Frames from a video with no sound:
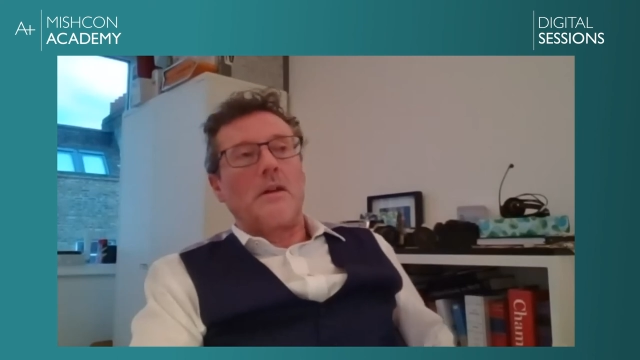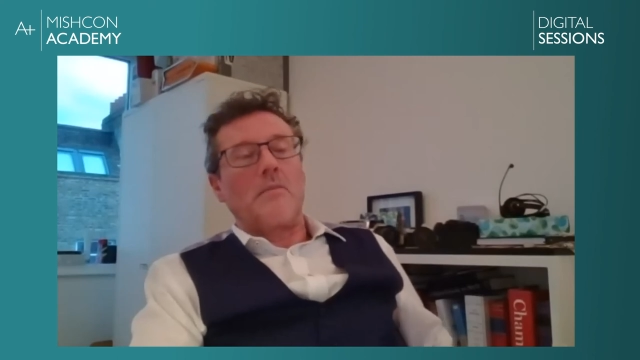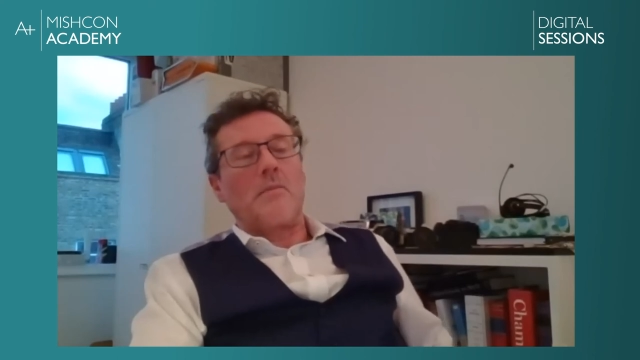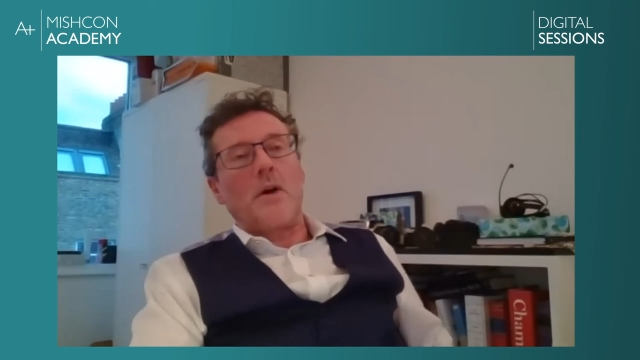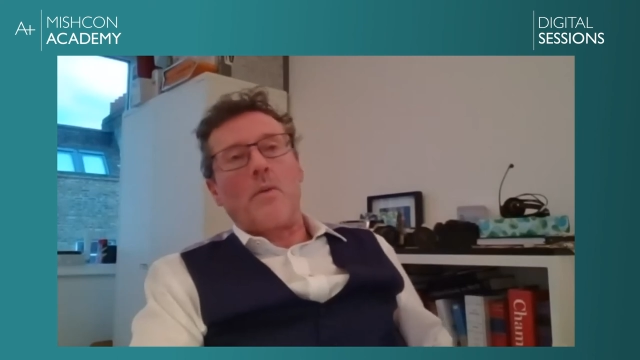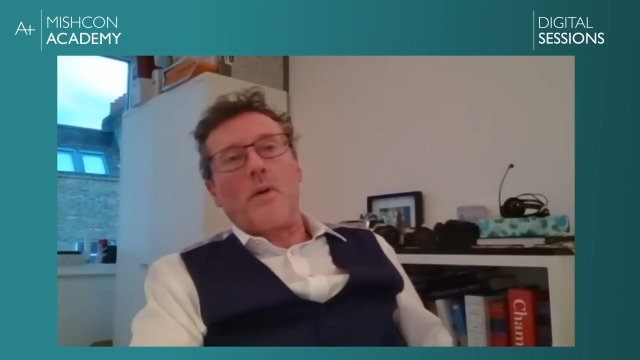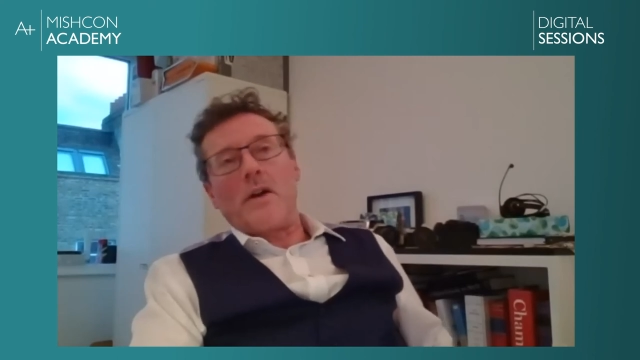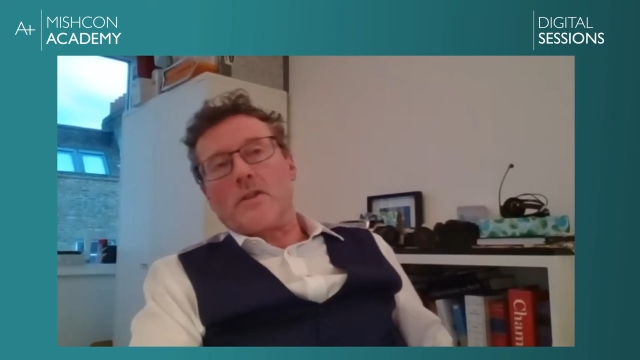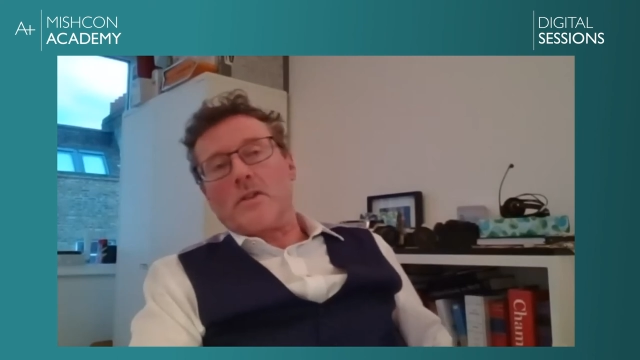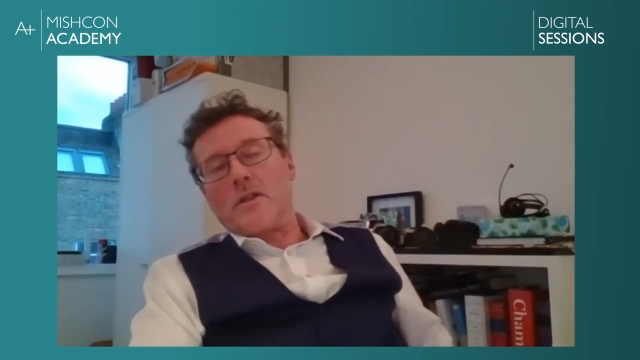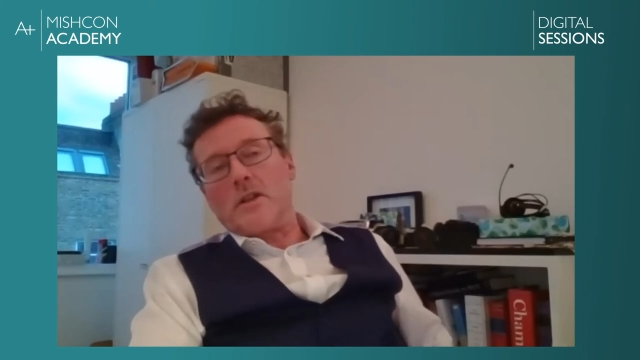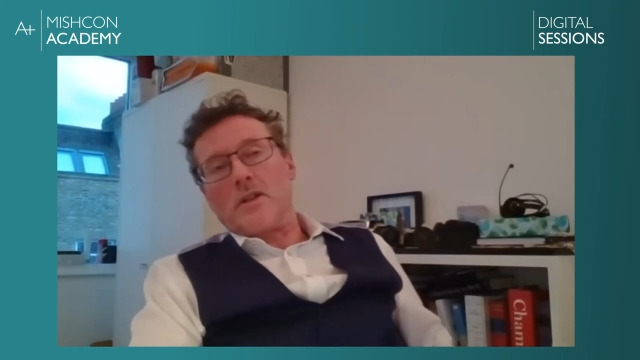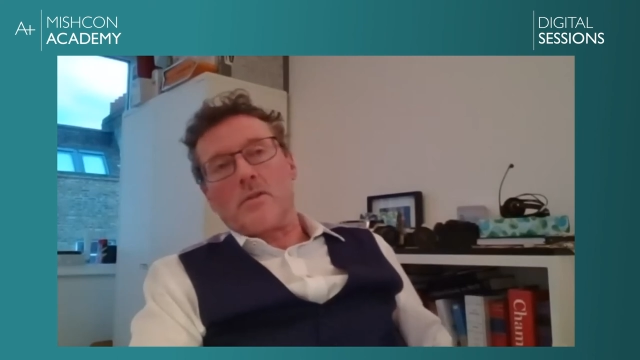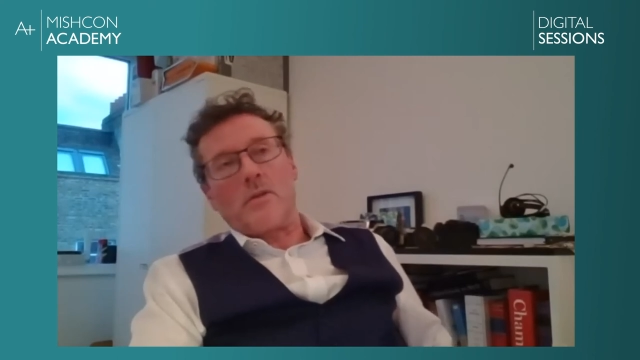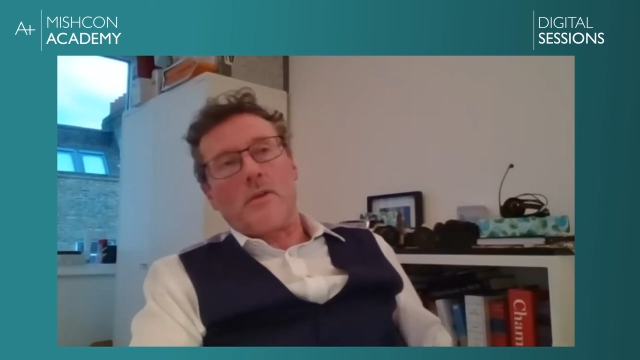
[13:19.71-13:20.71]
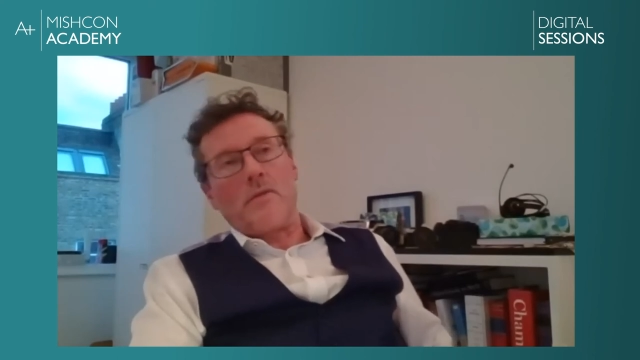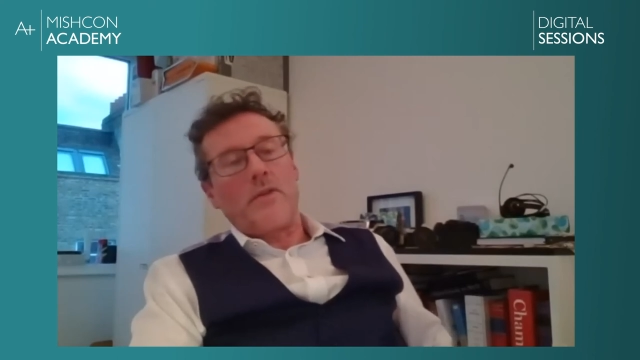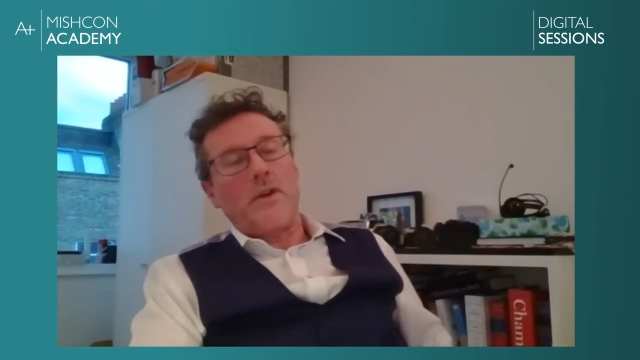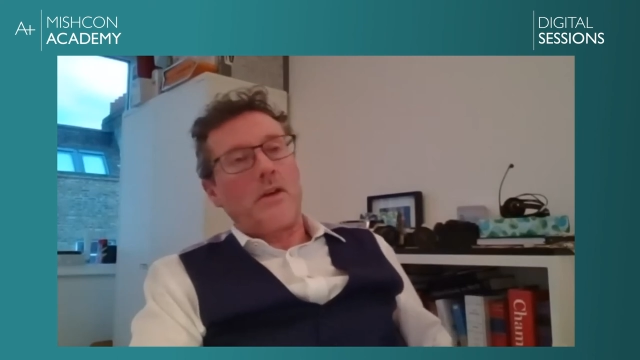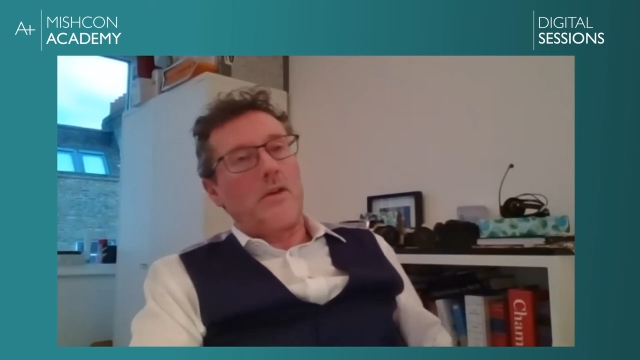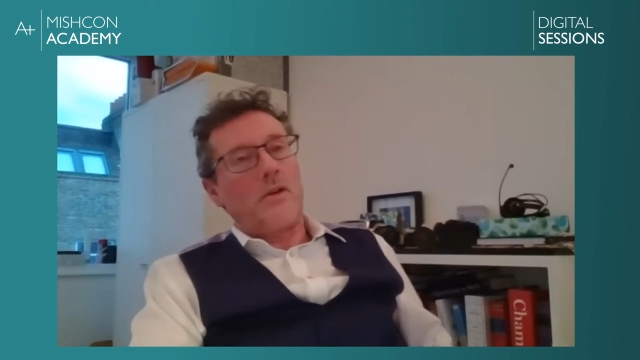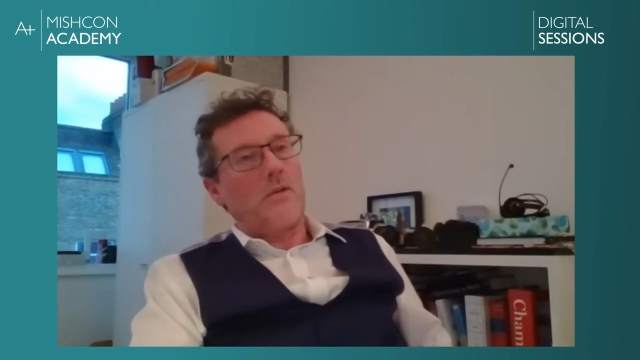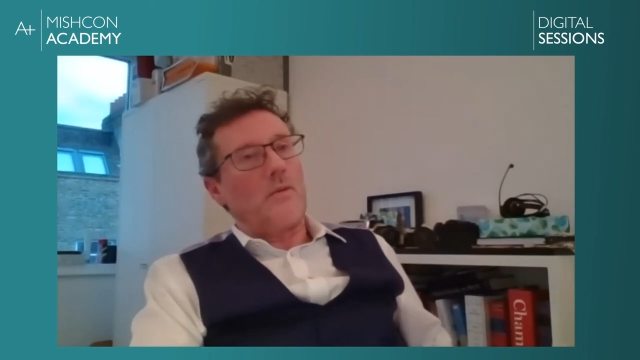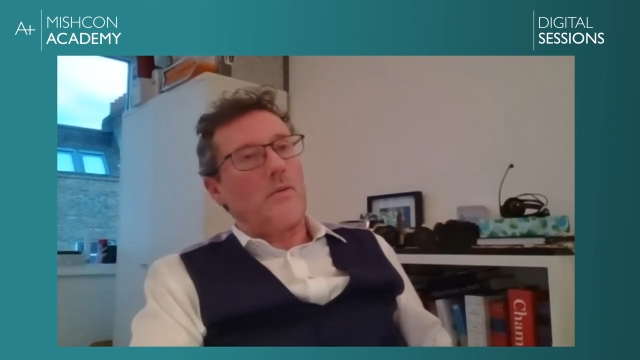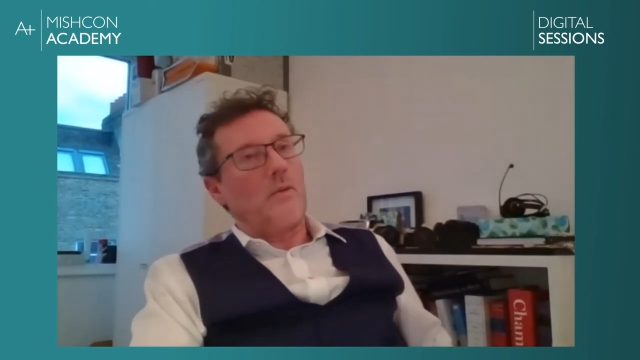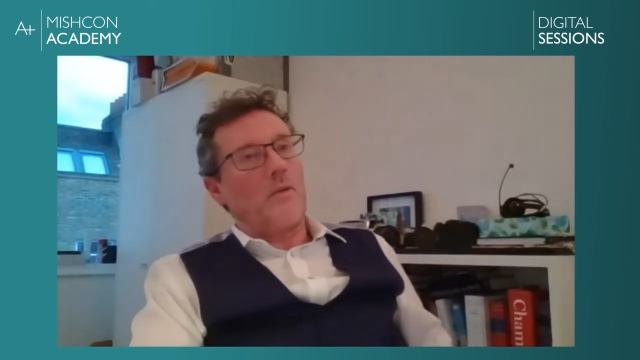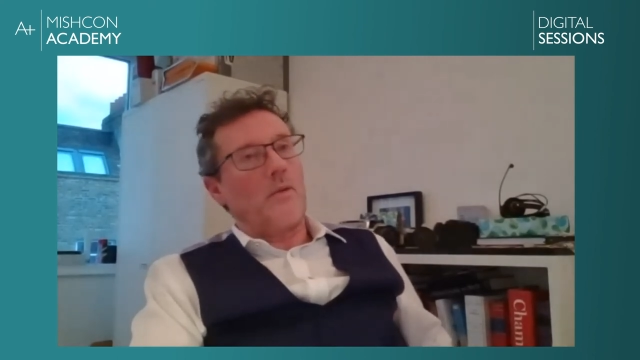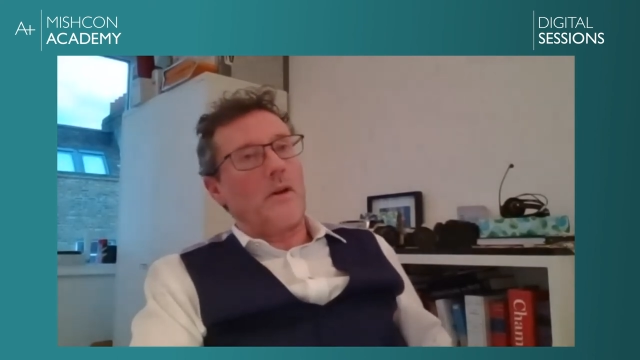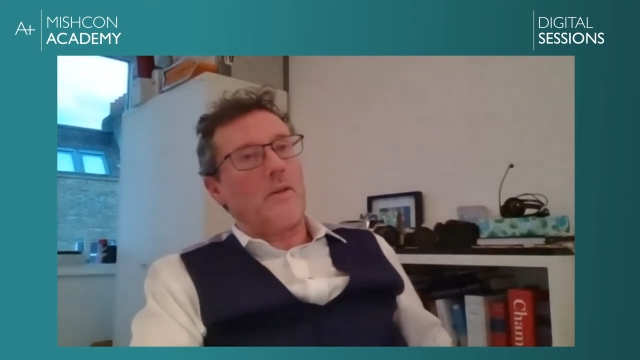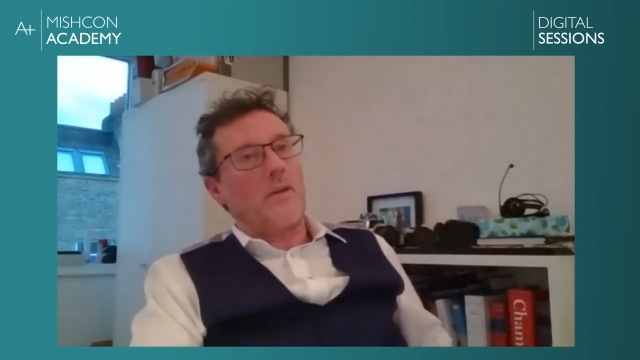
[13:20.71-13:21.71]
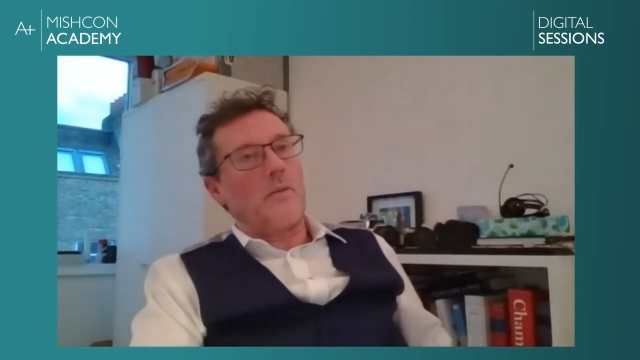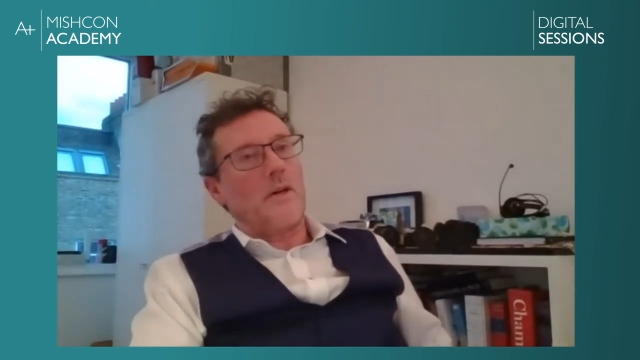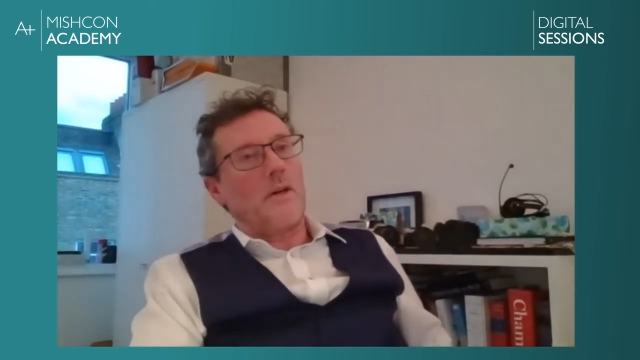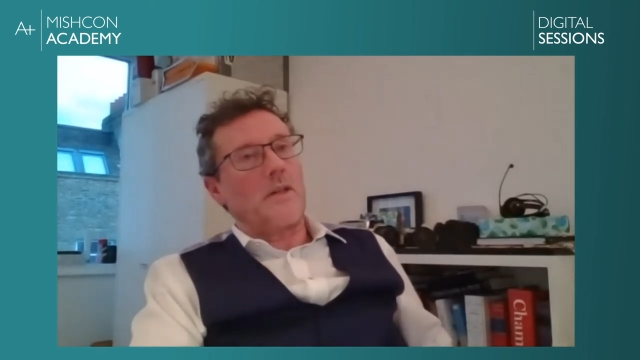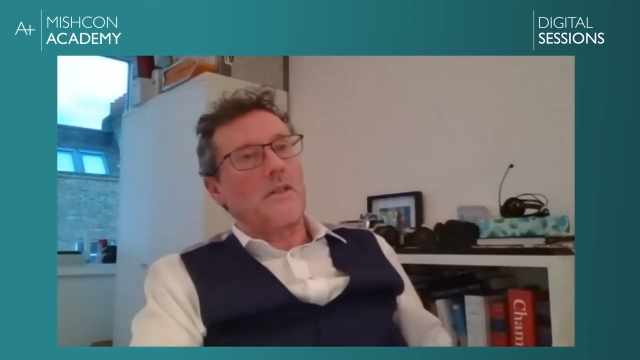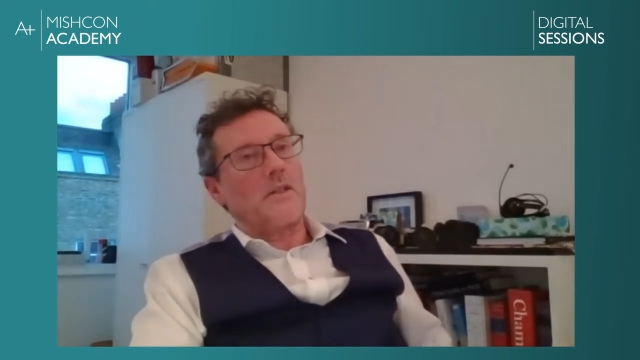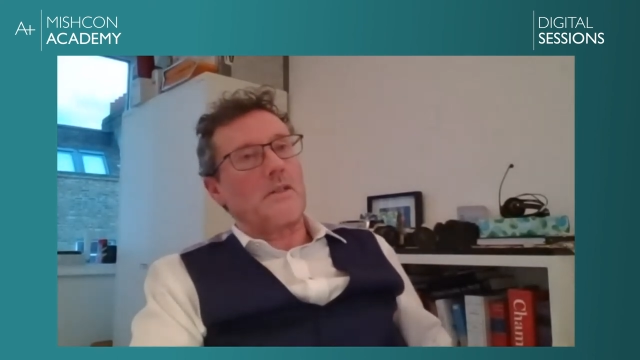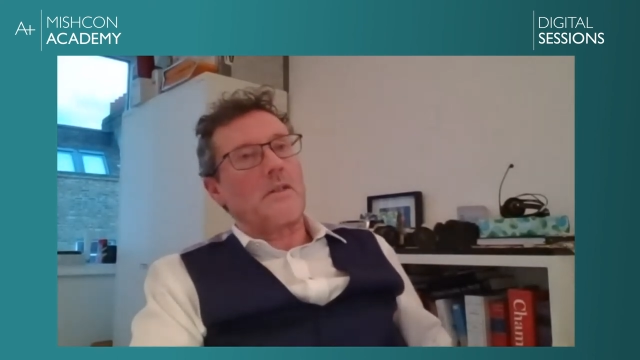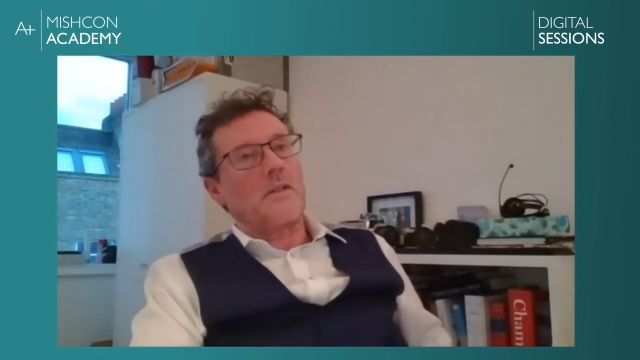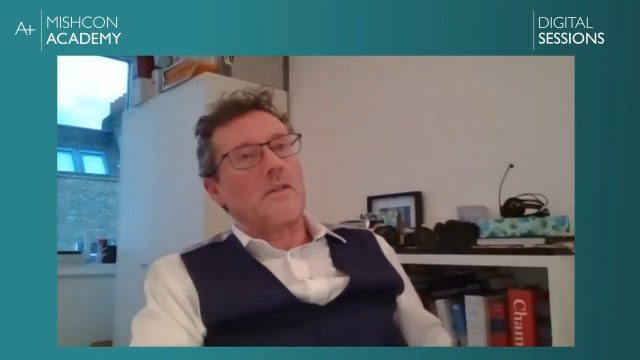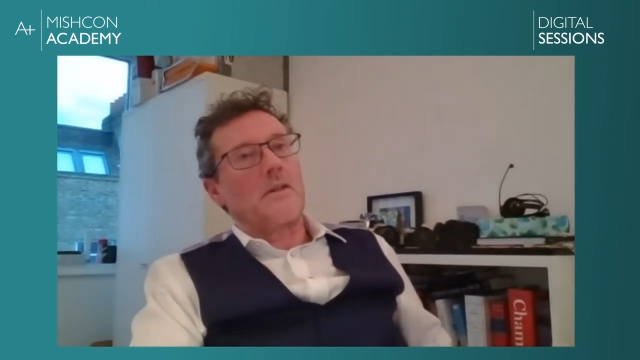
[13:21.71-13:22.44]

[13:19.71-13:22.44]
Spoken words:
by way of judicial review or otherwise,